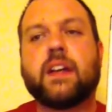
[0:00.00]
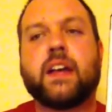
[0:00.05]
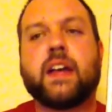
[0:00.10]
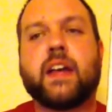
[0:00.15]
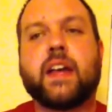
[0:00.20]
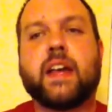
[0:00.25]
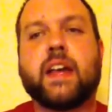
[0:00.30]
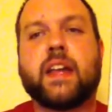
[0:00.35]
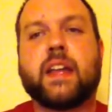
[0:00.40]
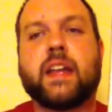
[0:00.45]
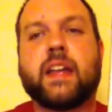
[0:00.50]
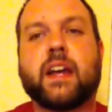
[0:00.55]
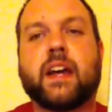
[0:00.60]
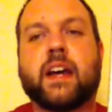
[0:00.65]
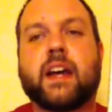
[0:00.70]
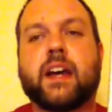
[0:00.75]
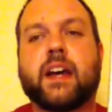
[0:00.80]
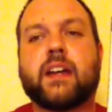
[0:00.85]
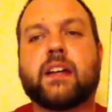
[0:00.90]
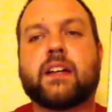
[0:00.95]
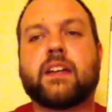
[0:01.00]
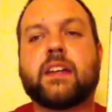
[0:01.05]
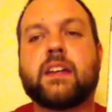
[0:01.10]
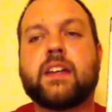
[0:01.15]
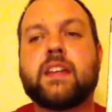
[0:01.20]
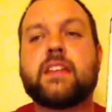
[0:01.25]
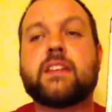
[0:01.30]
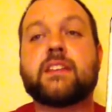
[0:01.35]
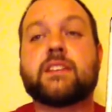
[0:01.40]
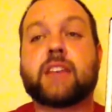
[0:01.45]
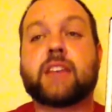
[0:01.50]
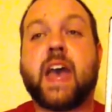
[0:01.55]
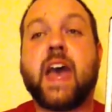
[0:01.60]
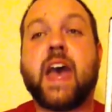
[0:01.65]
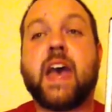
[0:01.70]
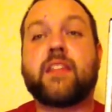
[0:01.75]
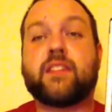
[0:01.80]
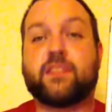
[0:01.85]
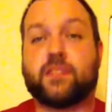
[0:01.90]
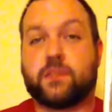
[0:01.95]
And he is
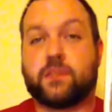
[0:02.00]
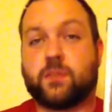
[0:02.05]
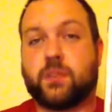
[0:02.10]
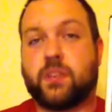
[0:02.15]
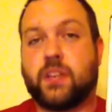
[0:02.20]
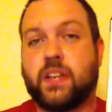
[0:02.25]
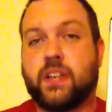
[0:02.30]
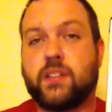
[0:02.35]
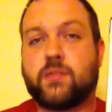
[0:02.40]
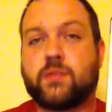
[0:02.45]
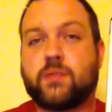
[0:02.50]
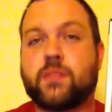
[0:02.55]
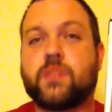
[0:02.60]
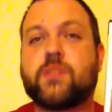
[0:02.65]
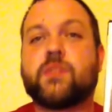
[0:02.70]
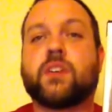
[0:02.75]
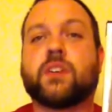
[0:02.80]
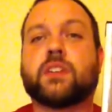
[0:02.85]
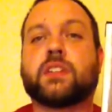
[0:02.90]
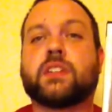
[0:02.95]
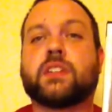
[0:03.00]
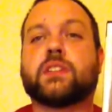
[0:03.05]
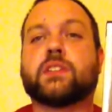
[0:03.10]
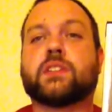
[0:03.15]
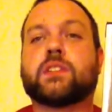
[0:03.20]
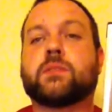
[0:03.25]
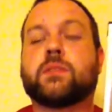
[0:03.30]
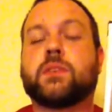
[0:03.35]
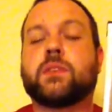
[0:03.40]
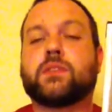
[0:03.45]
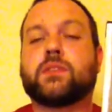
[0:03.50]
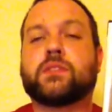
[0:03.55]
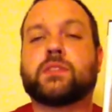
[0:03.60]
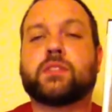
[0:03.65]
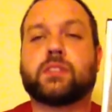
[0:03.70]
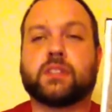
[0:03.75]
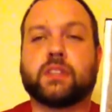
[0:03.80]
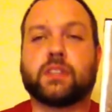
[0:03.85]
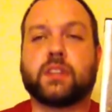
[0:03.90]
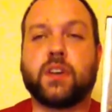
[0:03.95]
at this place where the drug deal is supposed
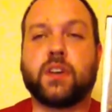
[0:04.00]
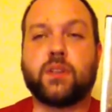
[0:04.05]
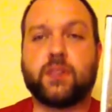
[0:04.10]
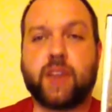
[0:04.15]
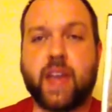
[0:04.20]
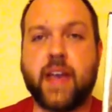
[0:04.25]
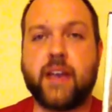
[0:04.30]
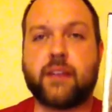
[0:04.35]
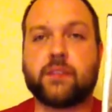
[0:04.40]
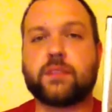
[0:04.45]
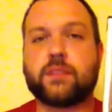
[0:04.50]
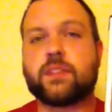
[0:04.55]
to go down.